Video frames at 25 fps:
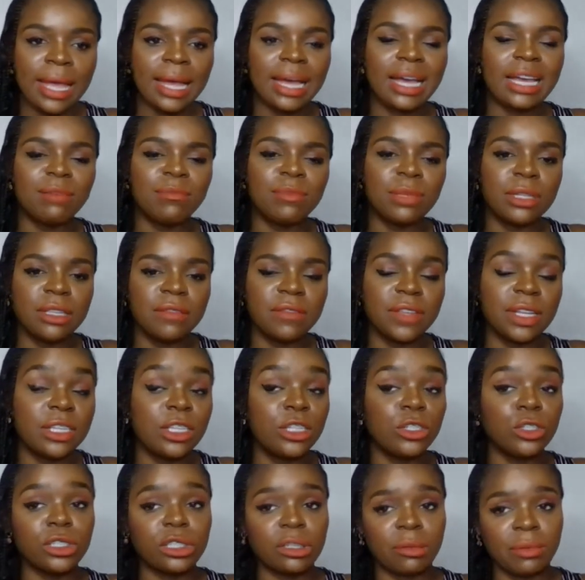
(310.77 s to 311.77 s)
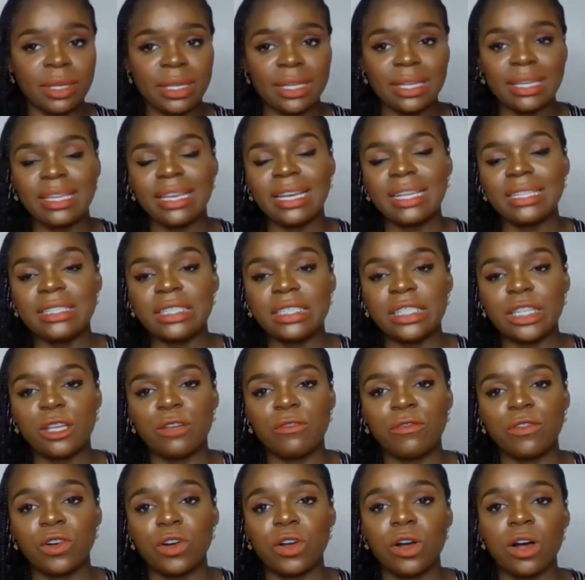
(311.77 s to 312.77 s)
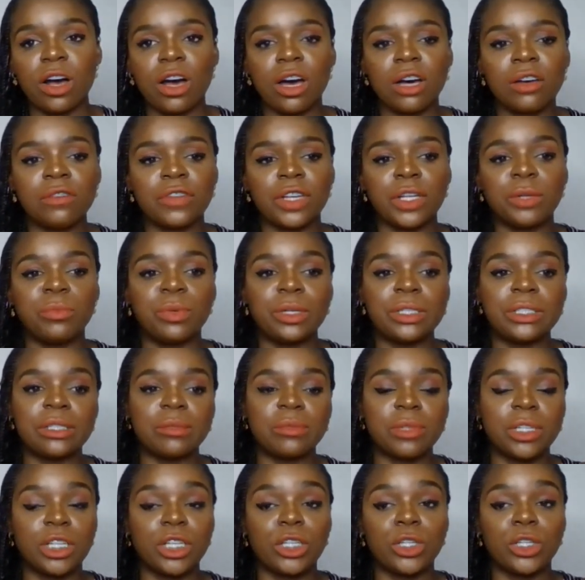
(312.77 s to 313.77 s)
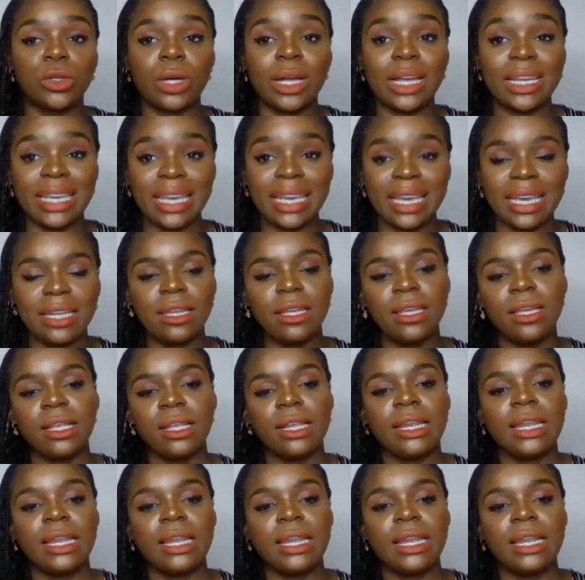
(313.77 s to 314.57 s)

I believe that, Jamaica can stave her off and possibly, again,